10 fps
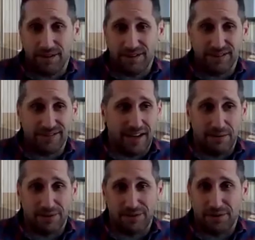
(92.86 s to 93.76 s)
with peers and
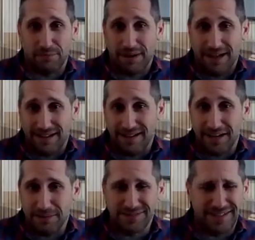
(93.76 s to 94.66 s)
how much they're buying on
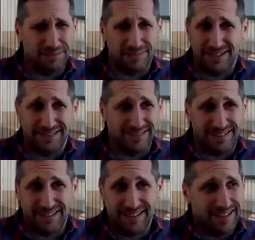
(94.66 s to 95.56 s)
Amazon, I'm
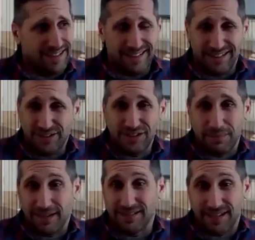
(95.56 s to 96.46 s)
like, this just
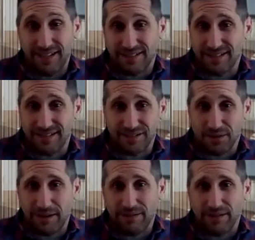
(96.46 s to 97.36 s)
makes sense because it's
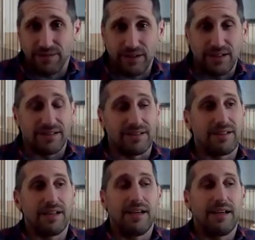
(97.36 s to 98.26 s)
all about
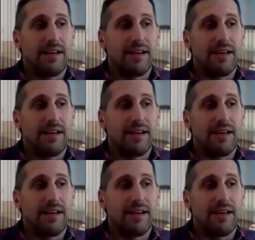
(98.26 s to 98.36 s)
convenience.